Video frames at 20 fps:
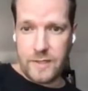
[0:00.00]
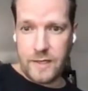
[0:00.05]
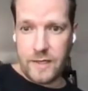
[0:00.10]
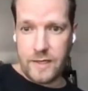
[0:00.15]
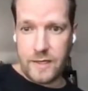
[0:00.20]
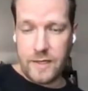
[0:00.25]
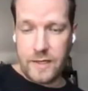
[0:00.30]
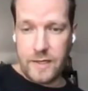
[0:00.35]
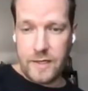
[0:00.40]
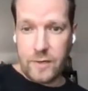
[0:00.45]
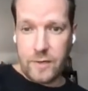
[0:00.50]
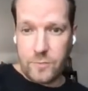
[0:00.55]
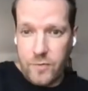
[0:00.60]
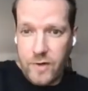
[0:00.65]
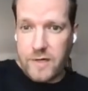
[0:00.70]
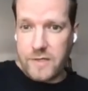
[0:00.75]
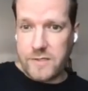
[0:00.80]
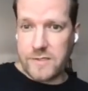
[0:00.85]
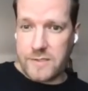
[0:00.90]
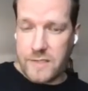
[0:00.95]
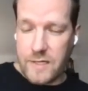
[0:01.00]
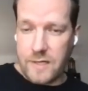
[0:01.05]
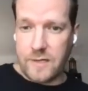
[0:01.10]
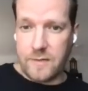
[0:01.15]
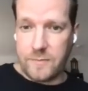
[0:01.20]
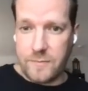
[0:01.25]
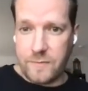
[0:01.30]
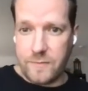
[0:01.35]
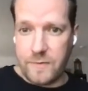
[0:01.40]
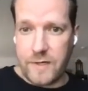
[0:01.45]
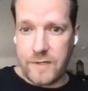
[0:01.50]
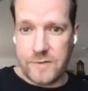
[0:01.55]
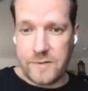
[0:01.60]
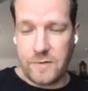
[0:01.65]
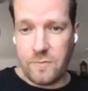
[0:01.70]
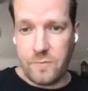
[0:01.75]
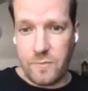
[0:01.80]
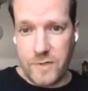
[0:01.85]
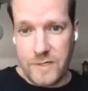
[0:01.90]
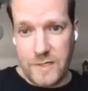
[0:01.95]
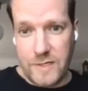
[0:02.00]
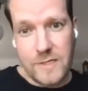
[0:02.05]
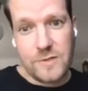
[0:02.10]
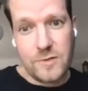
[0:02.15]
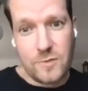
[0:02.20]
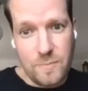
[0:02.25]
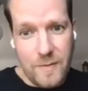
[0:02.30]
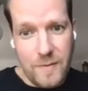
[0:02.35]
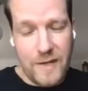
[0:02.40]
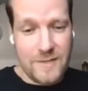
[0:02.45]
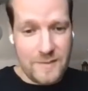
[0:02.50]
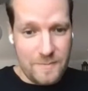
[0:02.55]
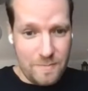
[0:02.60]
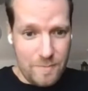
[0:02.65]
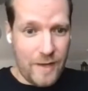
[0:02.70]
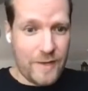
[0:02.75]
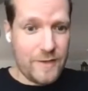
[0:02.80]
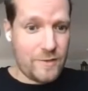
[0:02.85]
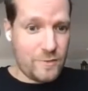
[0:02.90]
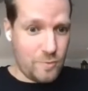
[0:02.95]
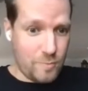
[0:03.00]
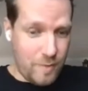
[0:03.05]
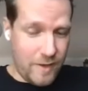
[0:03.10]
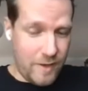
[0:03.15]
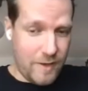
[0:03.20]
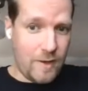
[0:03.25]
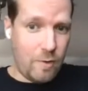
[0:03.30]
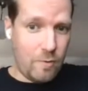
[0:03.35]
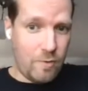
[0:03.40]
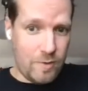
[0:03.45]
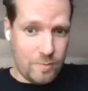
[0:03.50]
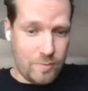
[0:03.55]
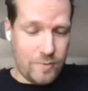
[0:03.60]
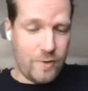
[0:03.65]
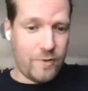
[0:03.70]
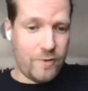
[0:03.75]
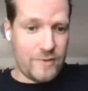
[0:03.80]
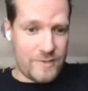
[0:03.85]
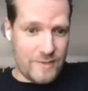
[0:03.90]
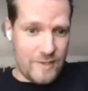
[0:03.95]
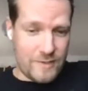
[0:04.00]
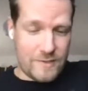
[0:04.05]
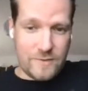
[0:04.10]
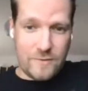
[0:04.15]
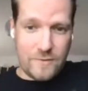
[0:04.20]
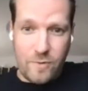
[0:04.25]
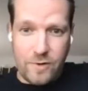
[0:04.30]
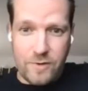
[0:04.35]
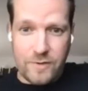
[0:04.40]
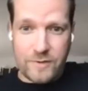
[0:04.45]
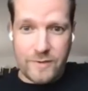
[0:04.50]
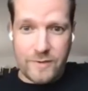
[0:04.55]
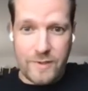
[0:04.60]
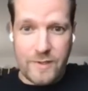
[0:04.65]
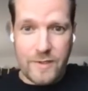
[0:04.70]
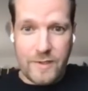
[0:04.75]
Yeah, and we're a startup, right? So we need to make the money to pay our employees next quarter.